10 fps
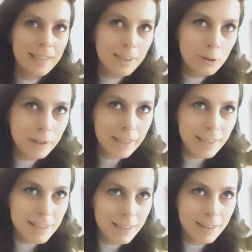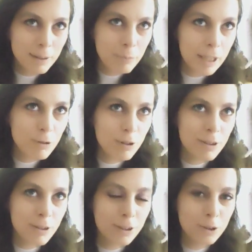I know that I said that
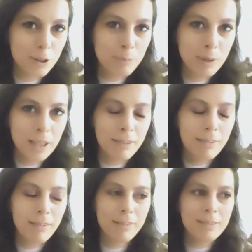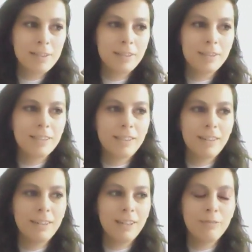pastries aren't good, but still,
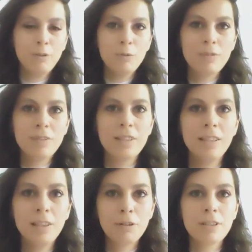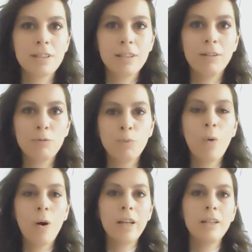if you see yourself
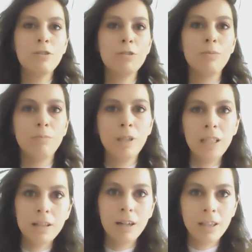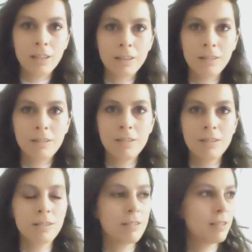wanting to meet others,
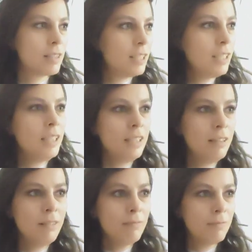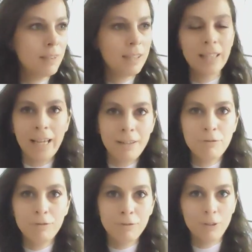see
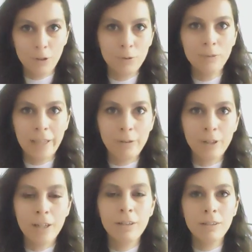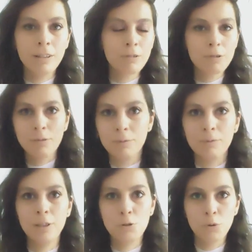life, you know, out there, and also
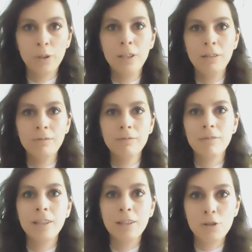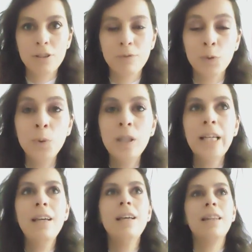enjoy delicious food,
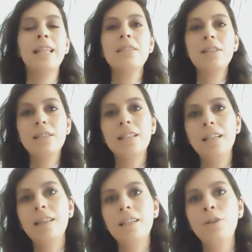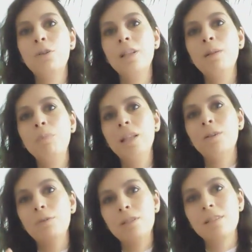that's a sign that your
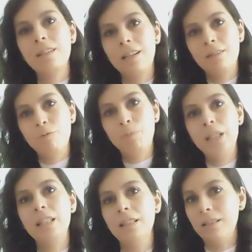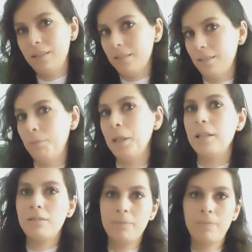libido is kind of peaking a
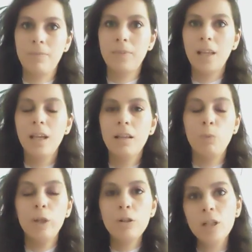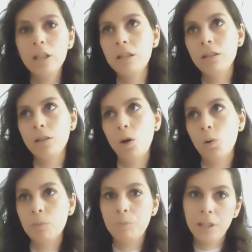bit. When you're in a
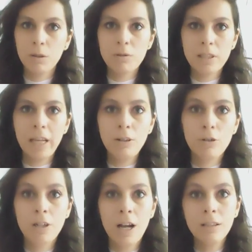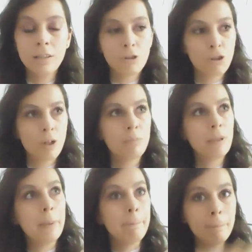low libido state, you're not going to
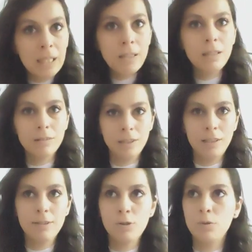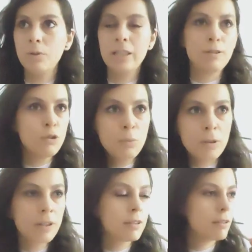jump immediately to
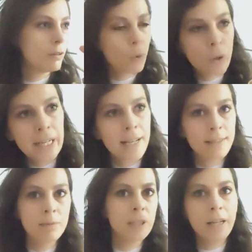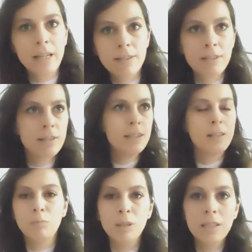exuberance and orgasm and
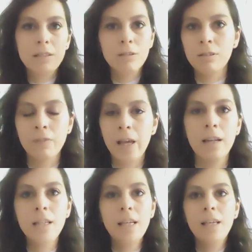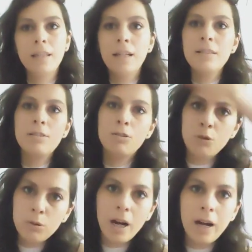ecstasy and bliss and all of that. That's
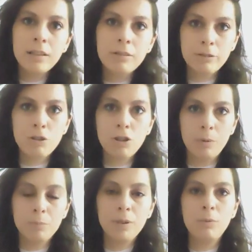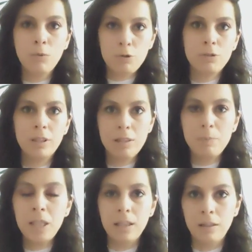too high of a jump, emotionally
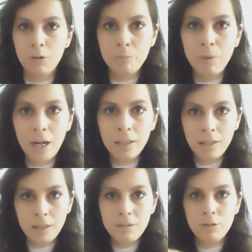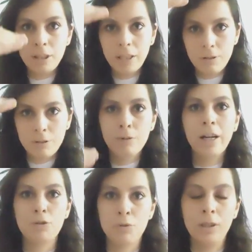speaking. Your body needs to get there
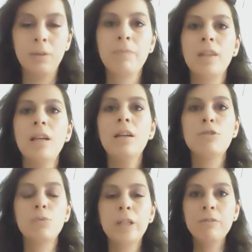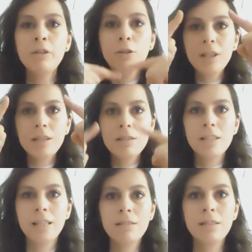gradually. So whenever you can
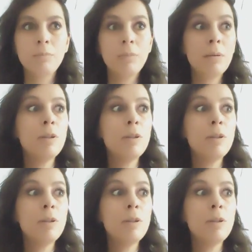sense that